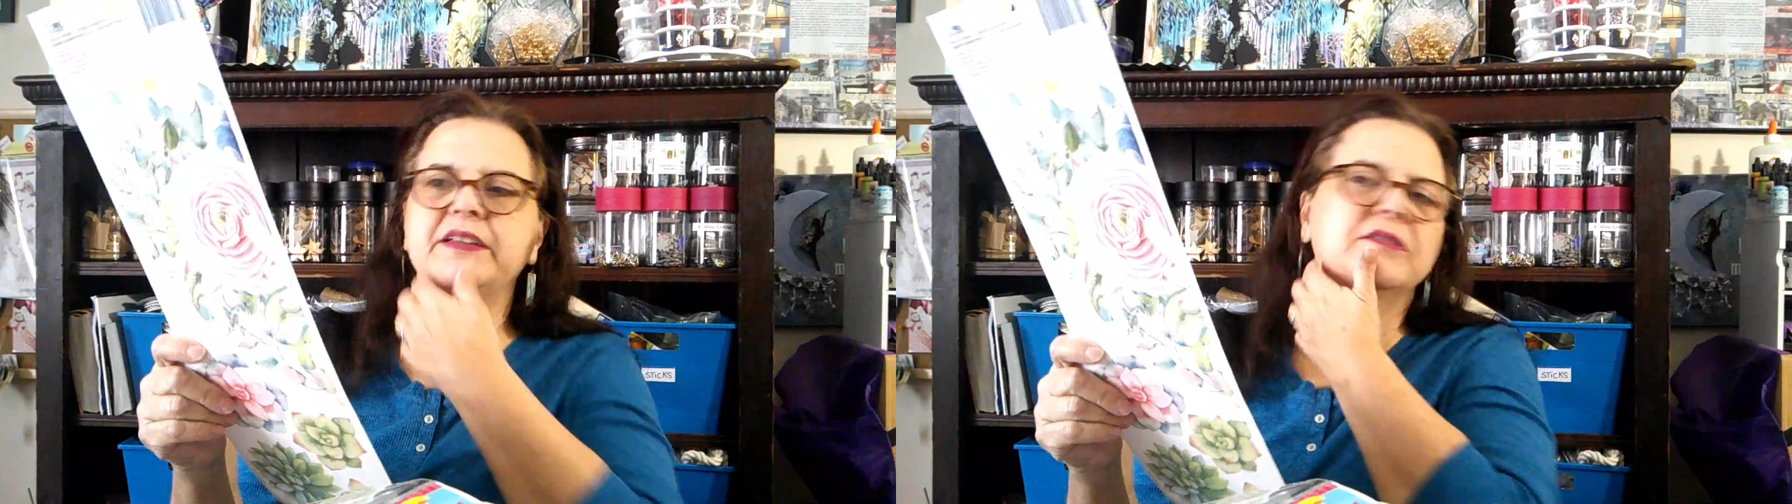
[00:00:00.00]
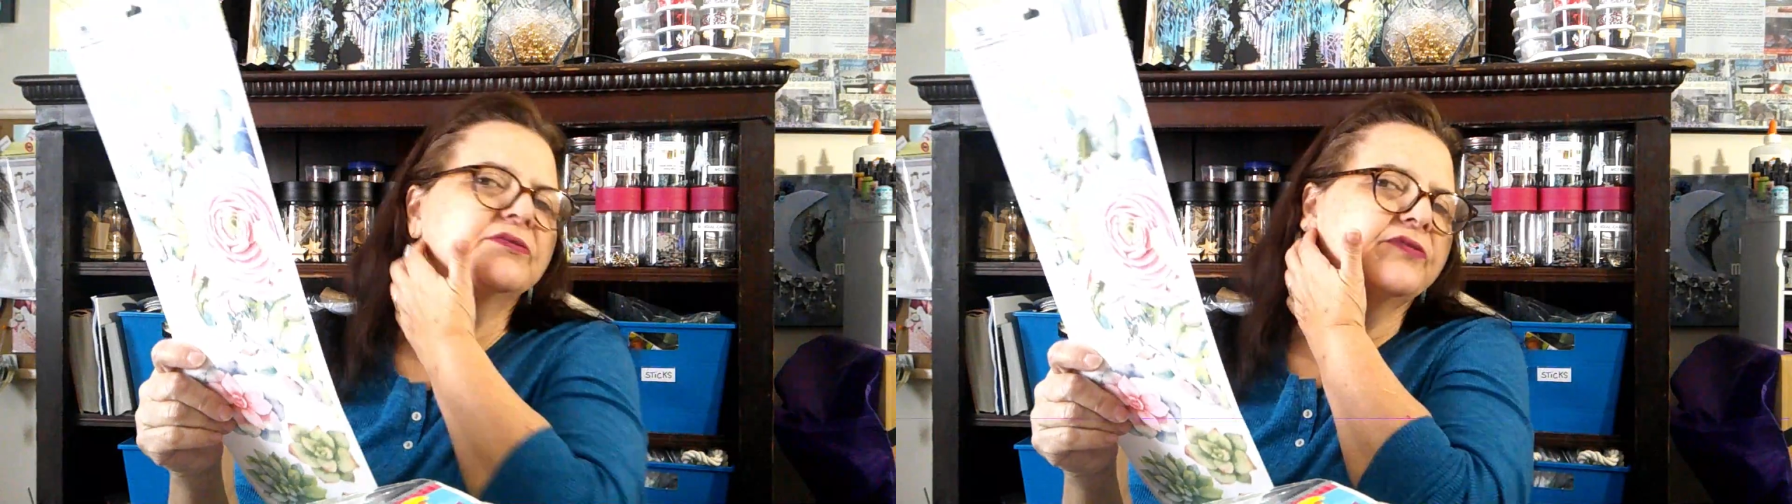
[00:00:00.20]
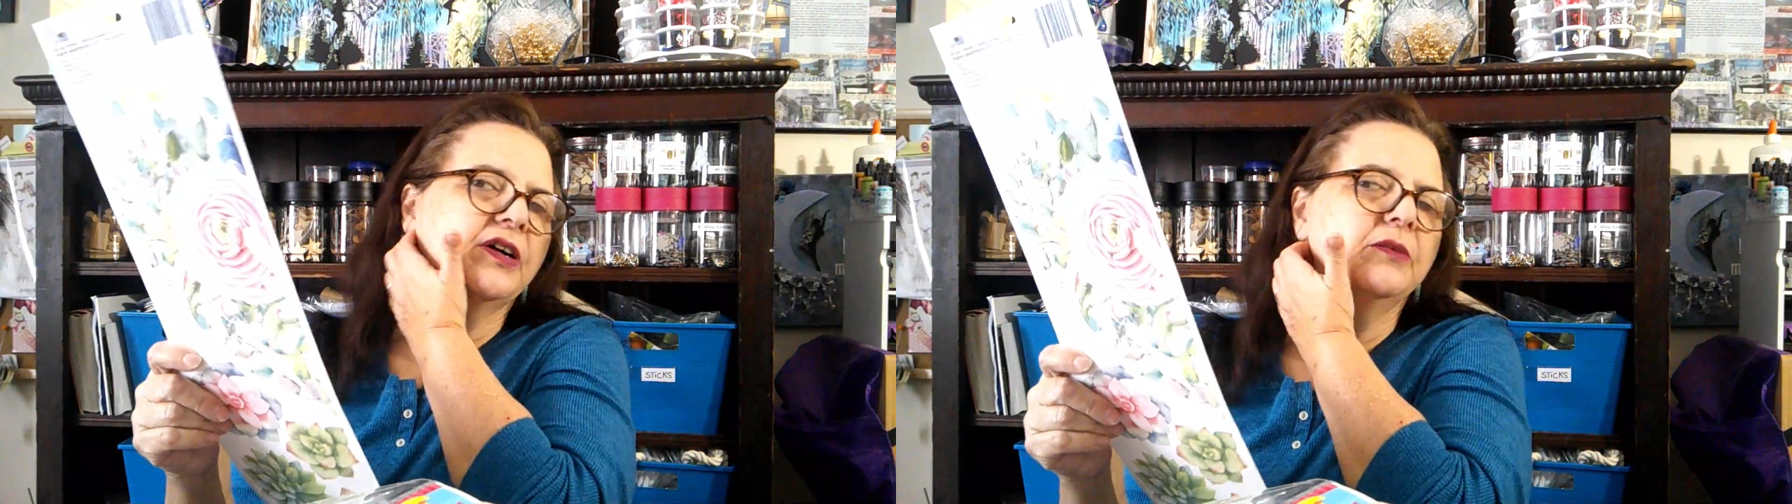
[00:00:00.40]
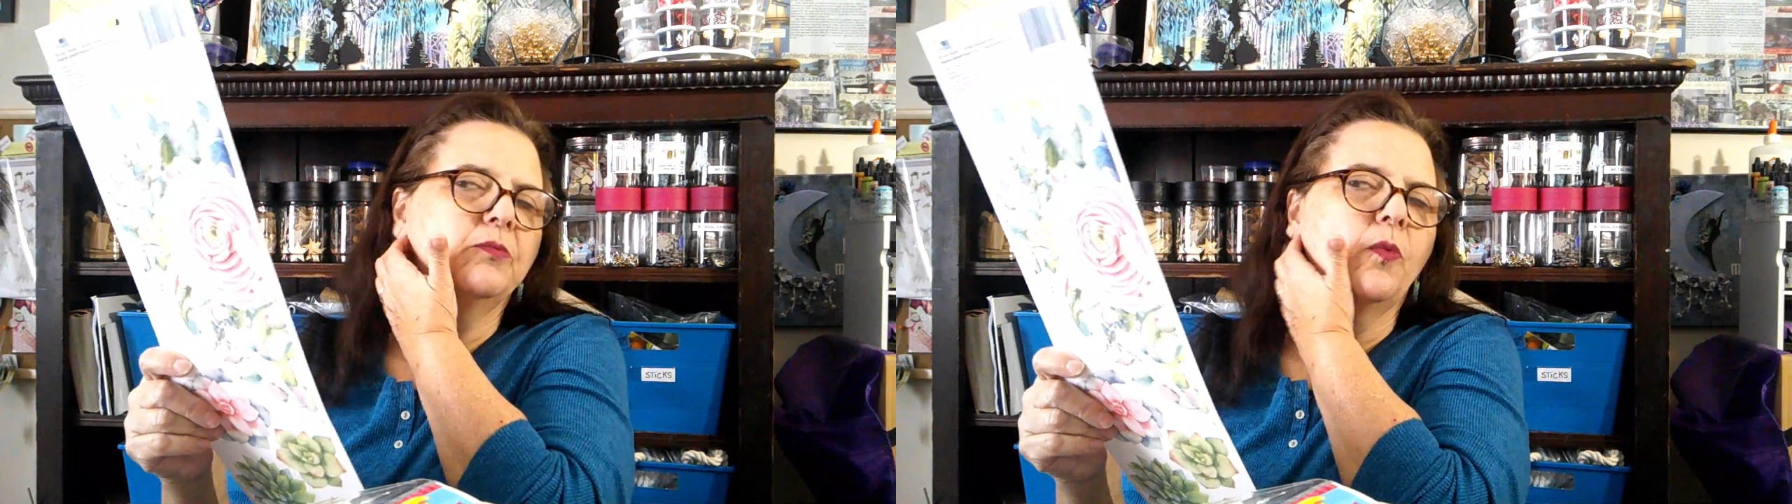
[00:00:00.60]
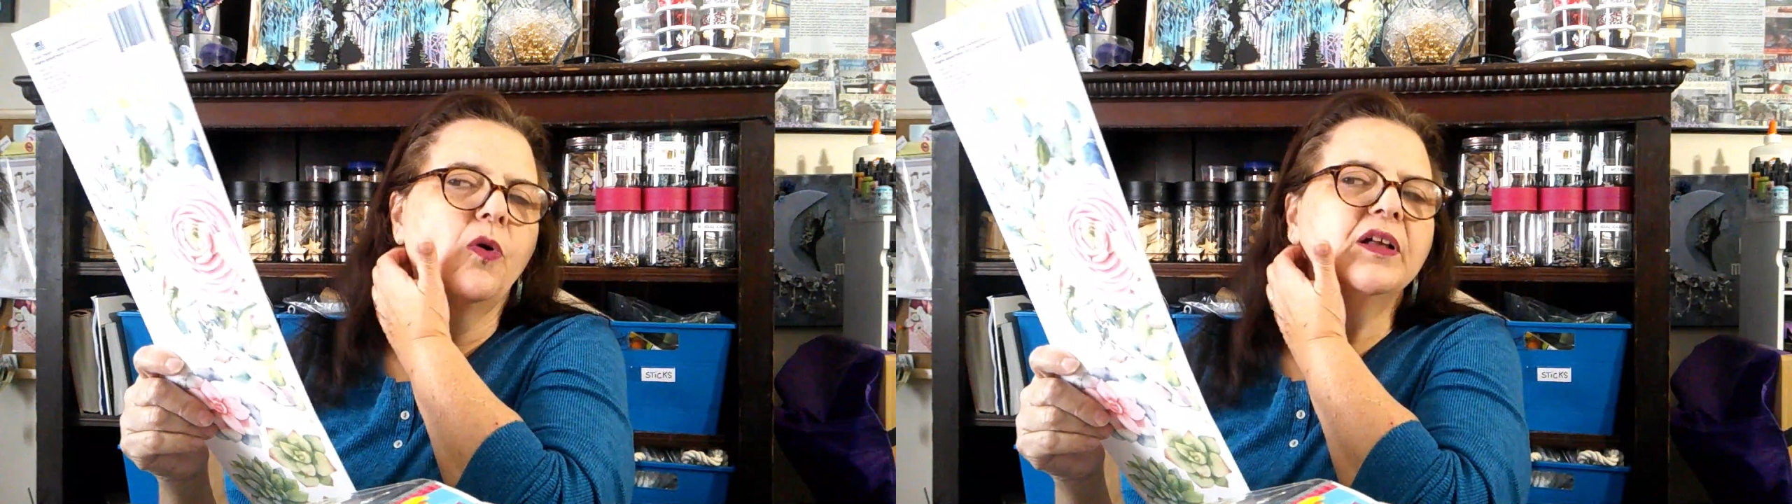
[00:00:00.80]
of
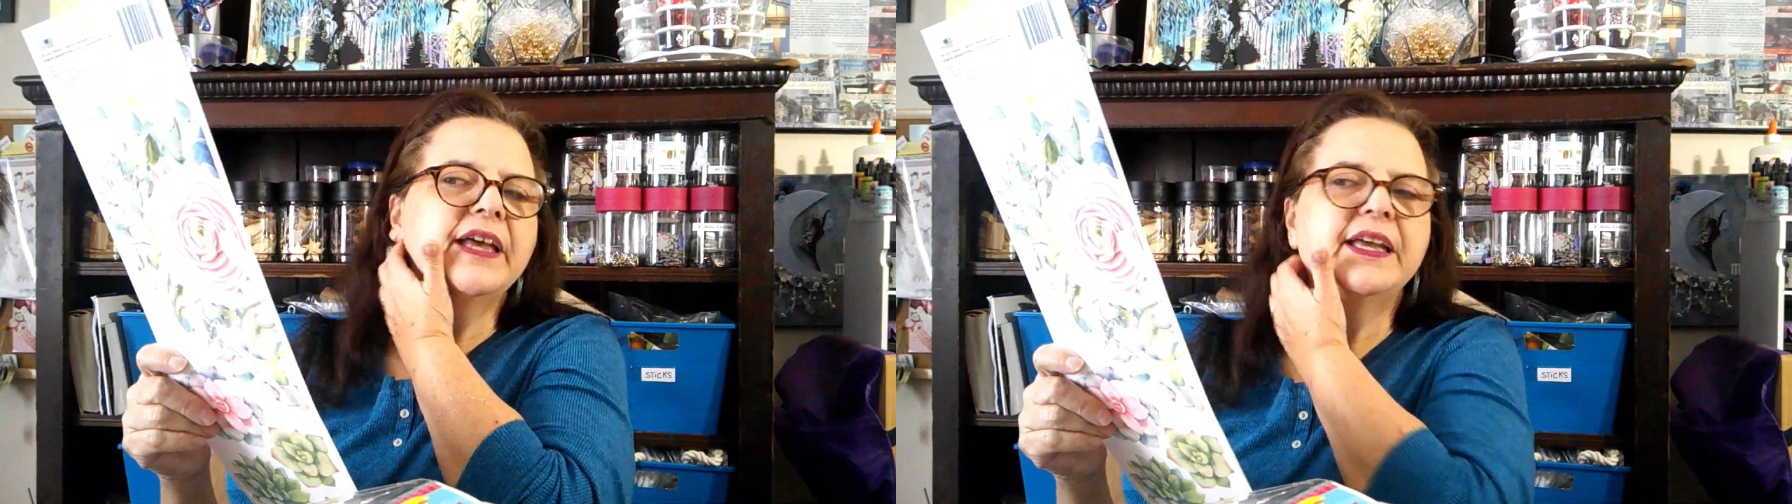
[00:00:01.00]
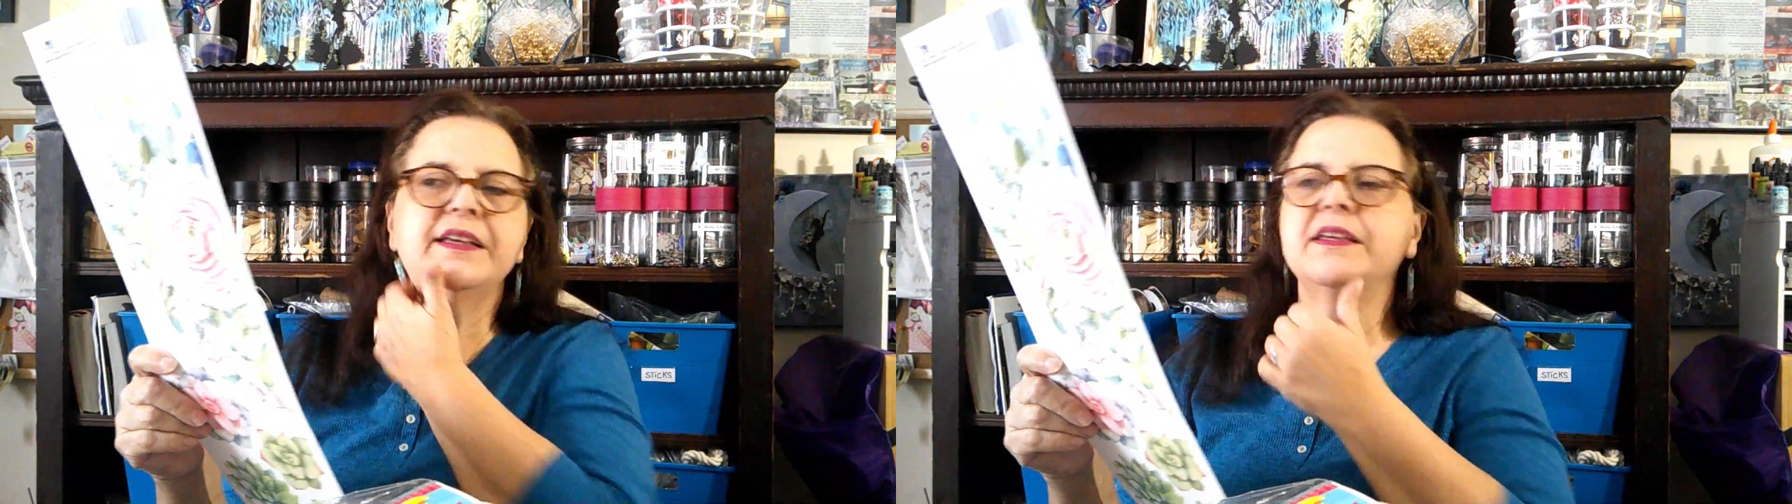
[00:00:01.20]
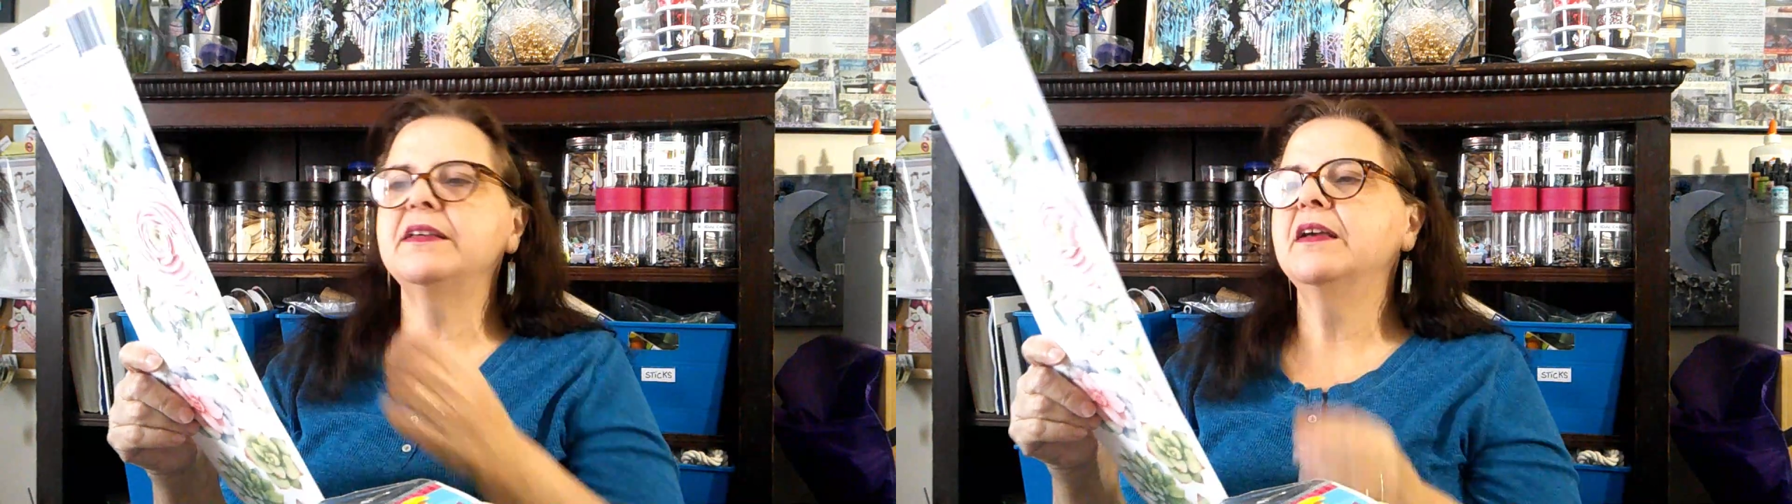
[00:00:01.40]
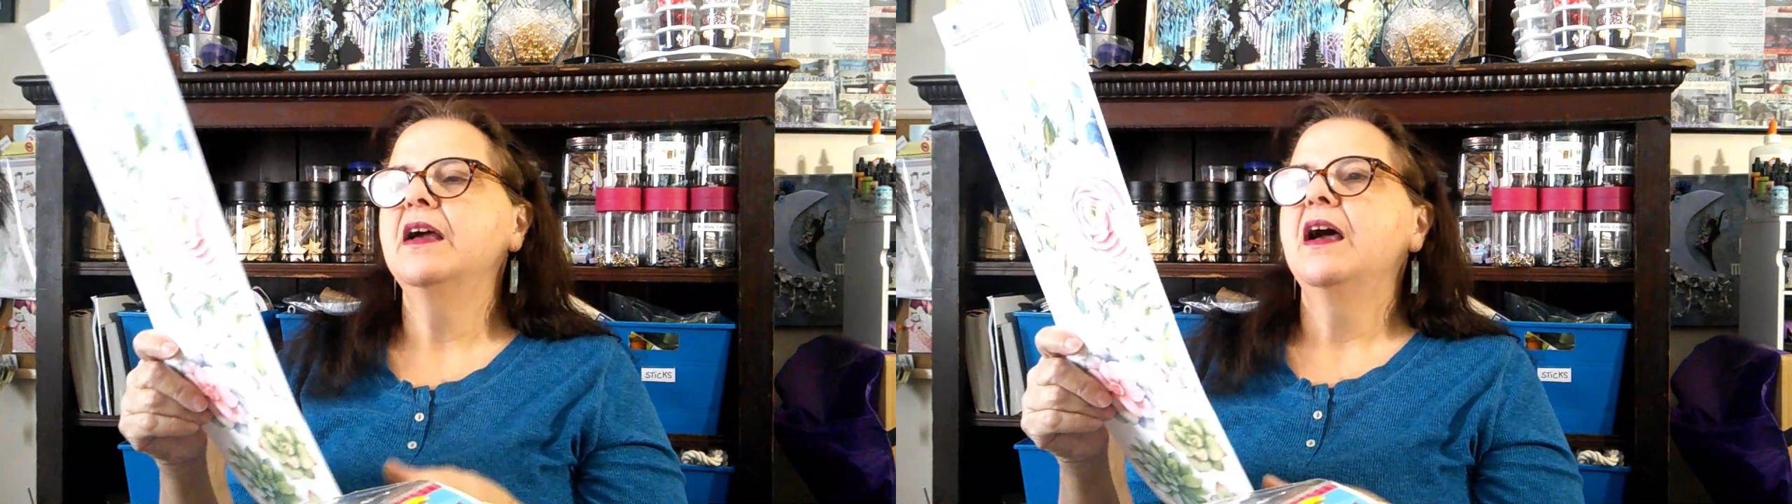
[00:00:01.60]
wall hanging,